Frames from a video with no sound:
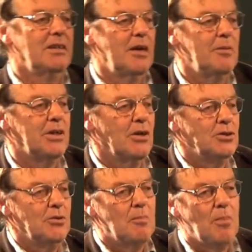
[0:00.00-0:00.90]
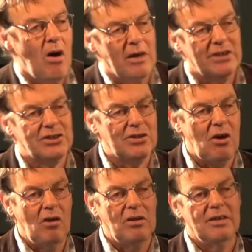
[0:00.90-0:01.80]
They were going to abolish
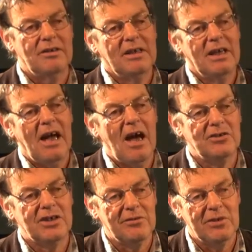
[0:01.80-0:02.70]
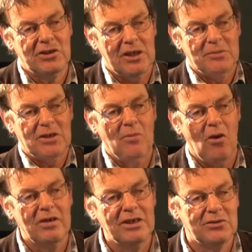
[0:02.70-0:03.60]
all the housing regimes and
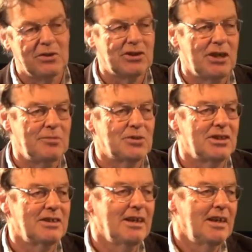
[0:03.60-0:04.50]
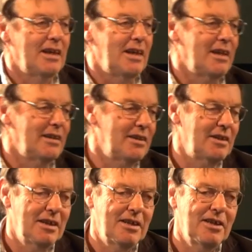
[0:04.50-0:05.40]
mortgage regimes in, in,
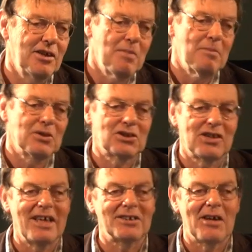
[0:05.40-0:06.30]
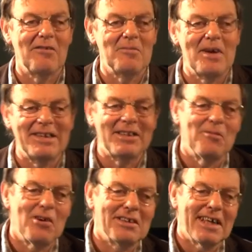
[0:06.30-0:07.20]
in the member states, however many there
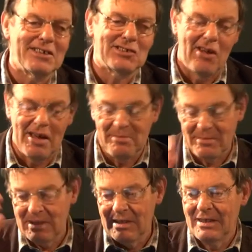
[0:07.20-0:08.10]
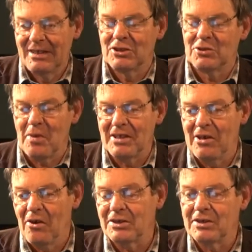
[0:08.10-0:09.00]
were at that time,
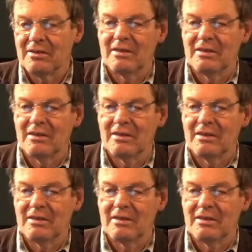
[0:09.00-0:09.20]
twenty odd,